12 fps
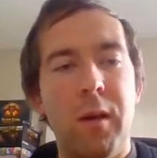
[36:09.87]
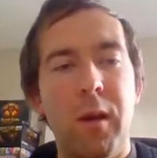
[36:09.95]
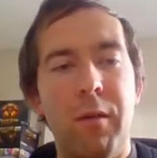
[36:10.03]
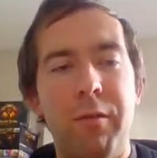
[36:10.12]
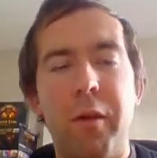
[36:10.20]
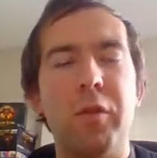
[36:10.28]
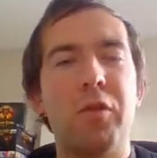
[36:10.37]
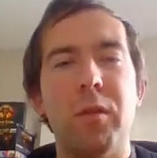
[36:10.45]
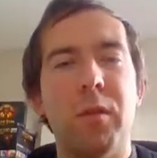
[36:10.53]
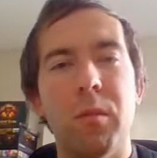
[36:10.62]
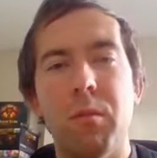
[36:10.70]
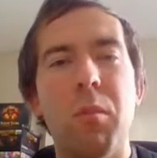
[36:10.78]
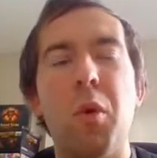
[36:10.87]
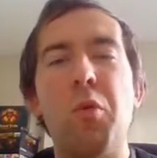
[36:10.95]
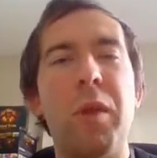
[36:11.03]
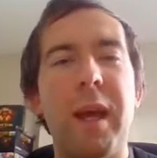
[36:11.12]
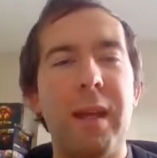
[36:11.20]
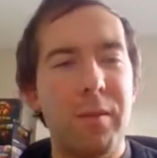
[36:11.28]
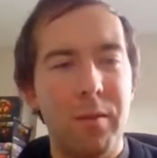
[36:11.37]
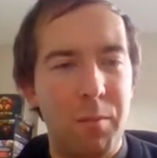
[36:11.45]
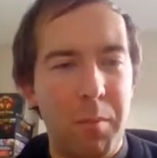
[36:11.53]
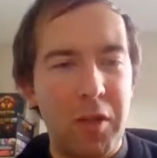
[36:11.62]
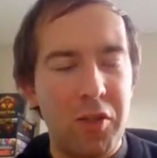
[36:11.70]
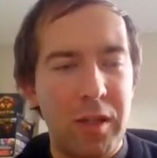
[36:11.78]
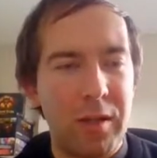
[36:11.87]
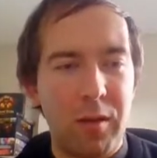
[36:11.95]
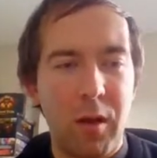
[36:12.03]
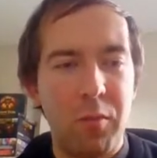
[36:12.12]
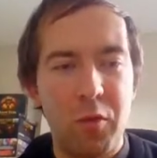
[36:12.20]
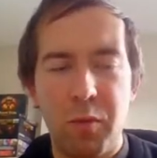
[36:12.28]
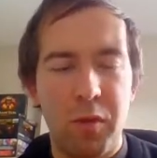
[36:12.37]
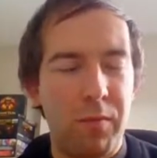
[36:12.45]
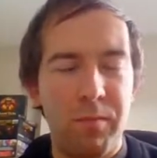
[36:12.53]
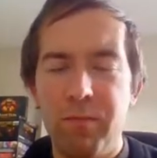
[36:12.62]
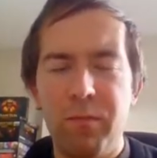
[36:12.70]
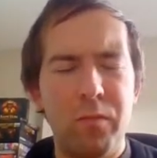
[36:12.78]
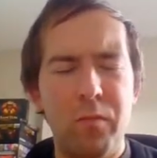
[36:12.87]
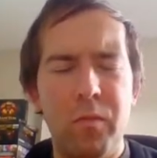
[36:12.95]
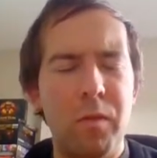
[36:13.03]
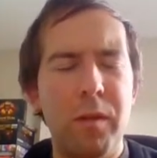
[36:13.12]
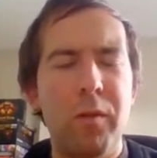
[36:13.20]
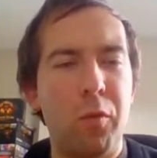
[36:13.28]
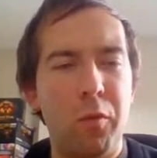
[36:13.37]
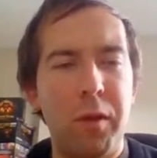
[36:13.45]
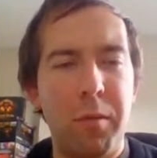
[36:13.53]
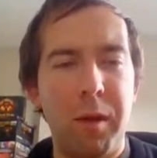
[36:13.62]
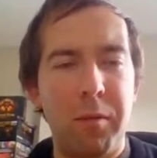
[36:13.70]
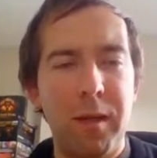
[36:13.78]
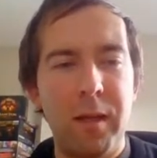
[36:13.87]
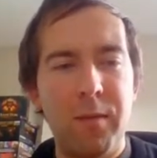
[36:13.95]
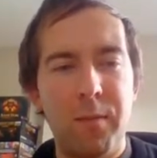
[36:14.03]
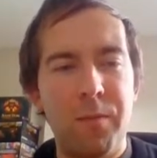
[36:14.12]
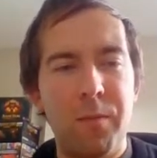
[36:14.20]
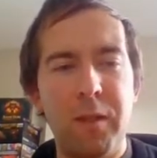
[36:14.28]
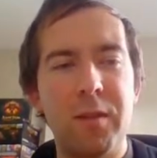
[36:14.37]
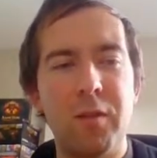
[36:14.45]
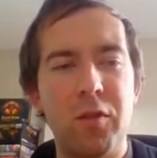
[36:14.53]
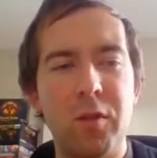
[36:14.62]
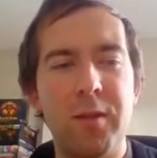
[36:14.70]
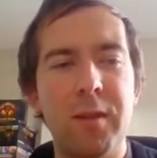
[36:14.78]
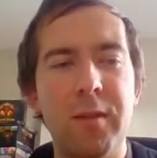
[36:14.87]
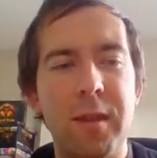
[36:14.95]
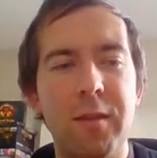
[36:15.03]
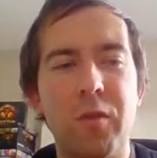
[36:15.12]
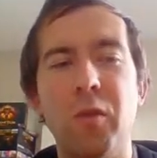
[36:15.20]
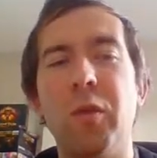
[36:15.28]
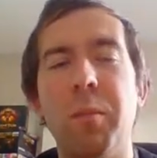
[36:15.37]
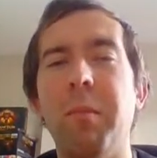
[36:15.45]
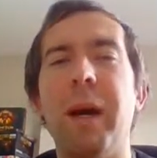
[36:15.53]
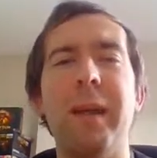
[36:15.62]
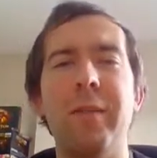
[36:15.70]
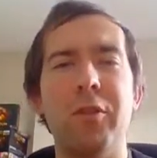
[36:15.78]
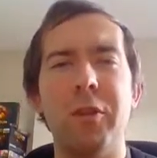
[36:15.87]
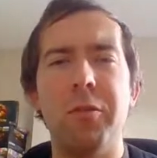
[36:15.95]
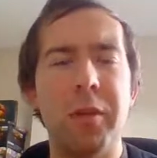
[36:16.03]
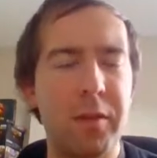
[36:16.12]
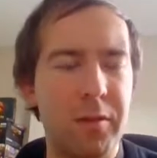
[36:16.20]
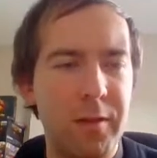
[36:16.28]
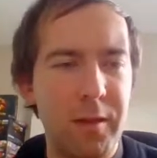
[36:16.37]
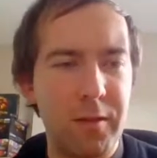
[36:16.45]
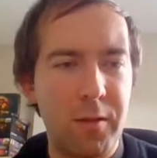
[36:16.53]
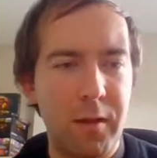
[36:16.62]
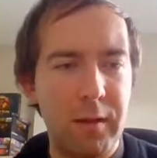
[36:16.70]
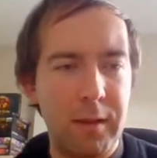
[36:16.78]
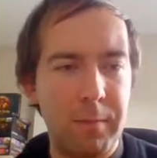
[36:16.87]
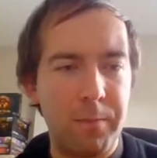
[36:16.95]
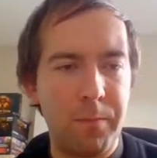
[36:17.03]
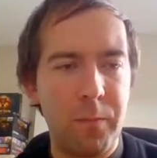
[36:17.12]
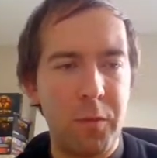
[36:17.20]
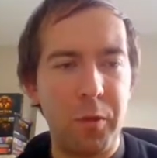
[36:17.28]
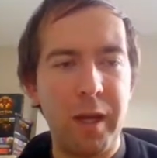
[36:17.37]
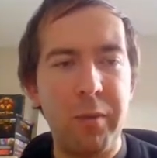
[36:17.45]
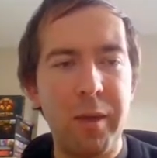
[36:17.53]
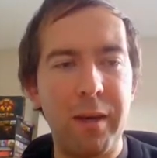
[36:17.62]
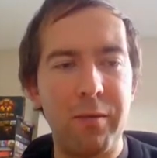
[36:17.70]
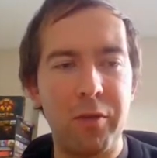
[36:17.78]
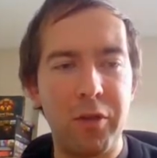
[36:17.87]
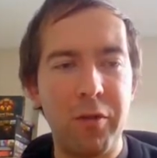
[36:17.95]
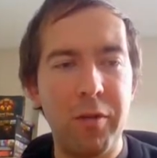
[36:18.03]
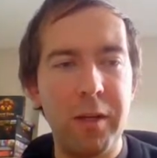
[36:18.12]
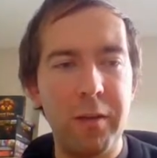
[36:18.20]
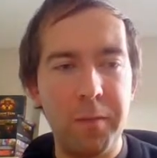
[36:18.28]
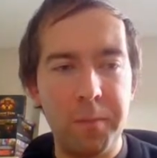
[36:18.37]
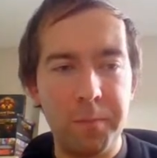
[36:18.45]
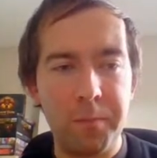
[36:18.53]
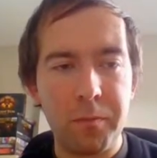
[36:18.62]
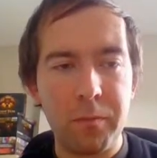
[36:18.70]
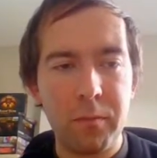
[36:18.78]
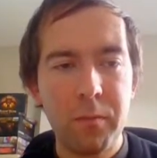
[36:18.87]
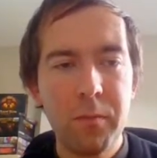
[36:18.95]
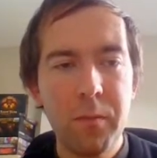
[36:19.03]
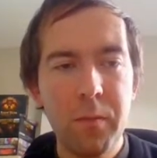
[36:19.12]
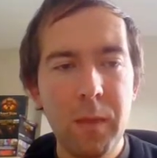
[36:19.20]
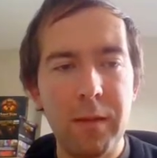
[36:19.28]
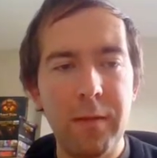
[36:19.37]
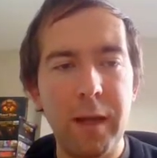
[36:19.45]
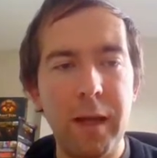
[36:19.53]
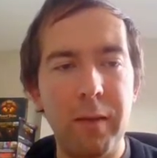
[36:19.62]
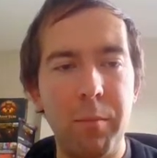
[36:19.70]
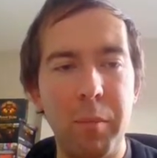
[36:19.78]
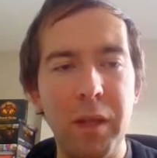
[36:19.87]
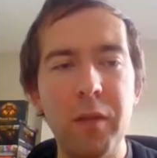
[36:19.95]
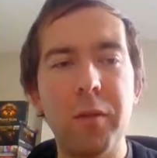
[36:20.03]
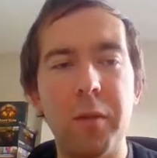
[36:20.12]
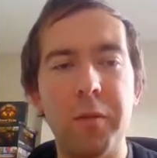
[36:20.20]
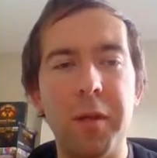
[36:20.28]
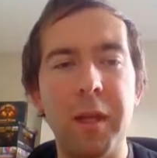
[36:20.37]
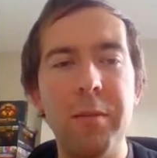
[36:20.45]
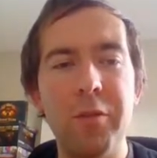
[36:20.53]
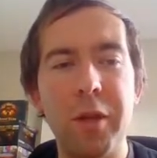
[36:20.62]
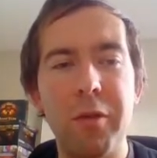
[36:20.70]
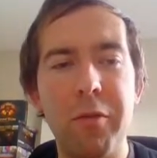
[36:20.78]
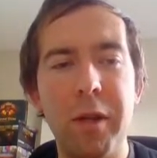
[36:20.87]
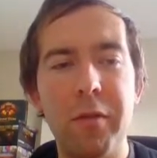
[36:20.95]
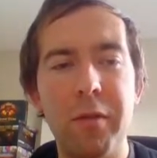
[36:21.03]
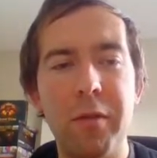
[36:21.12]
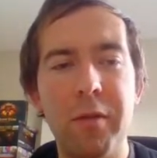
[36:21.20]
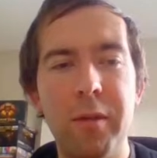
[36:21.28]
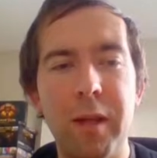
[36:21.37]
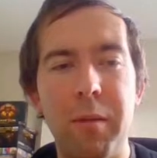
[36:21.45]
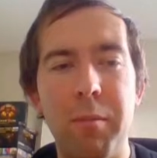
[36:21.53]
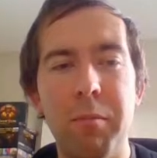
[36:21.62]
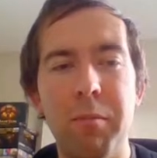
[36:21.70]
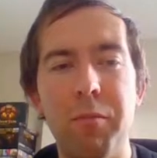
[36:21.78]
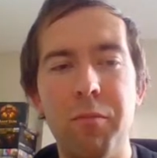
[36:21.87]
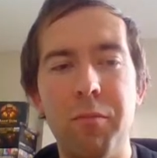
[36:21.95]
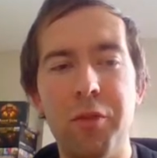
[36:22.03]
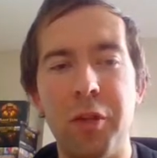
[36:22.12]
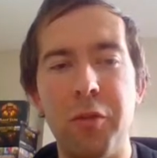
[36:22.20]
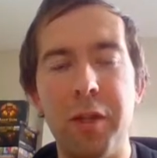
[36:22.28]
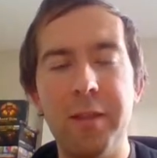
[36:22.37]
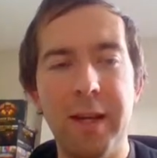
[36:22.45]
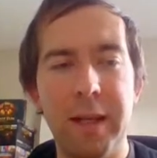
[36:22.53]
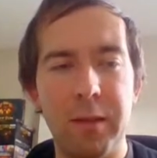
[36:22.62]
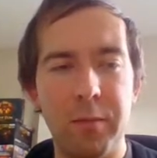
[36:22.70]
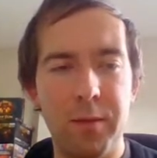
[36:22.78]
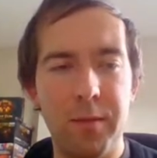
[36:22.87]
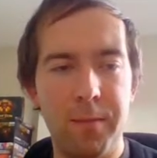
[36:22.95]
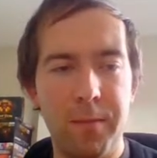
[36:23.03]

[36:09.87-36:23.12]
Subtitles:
functional monad magic comes, but don't worry about that. This is just syntax to combine generators, let's call it that. So now we have a generator that builds on the name generator and generates items.